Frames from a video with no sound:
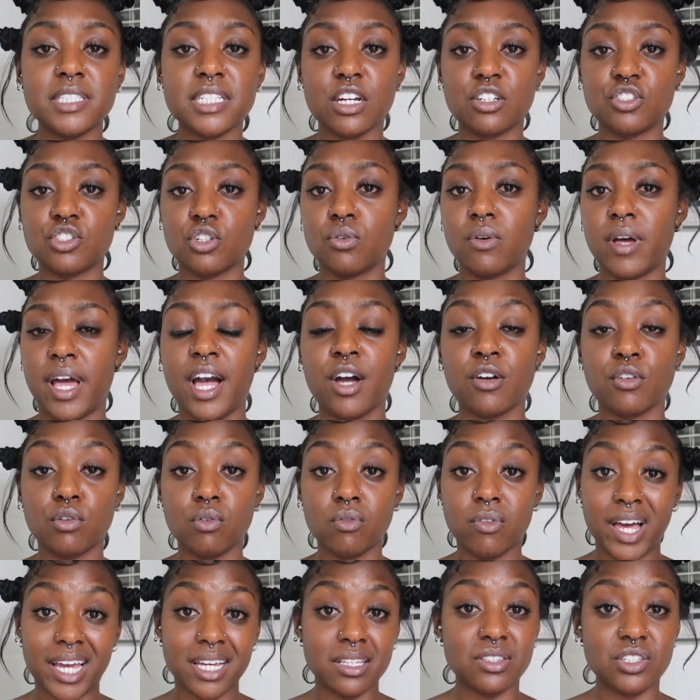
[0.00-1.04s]
how you
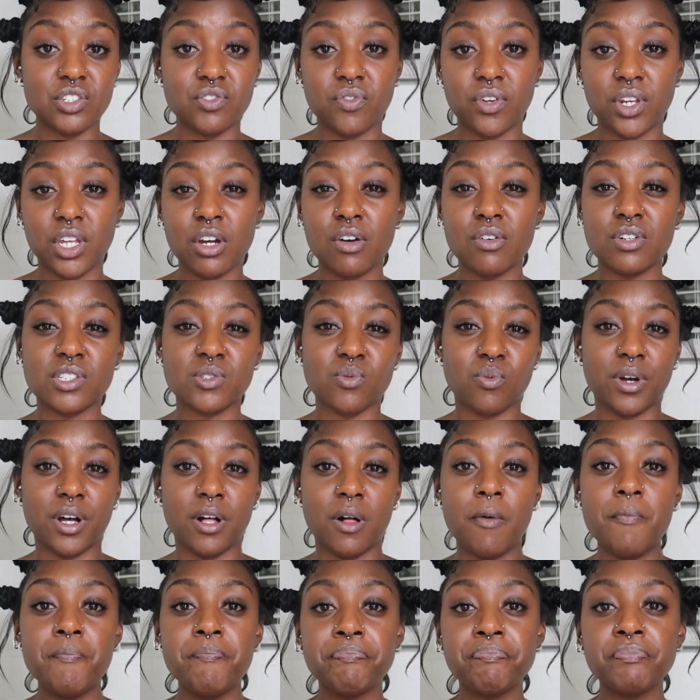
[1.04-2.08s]
like this video as
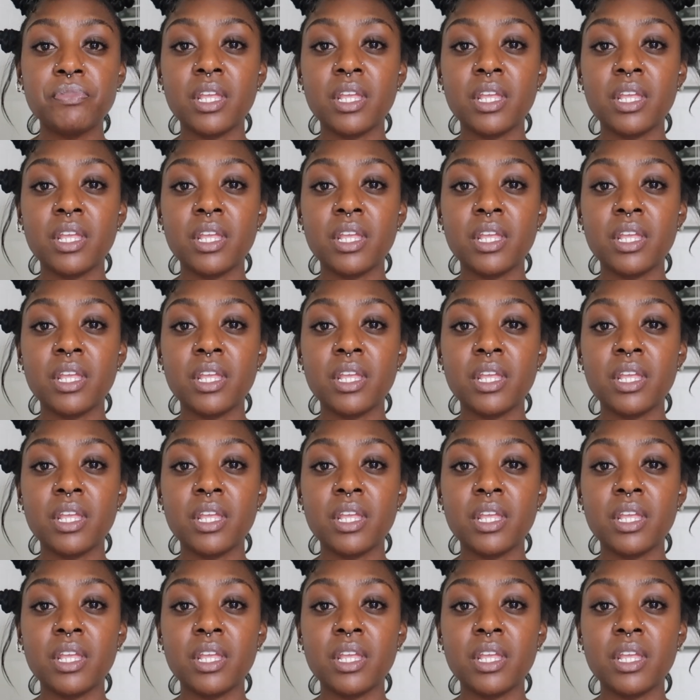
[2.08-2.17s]
well.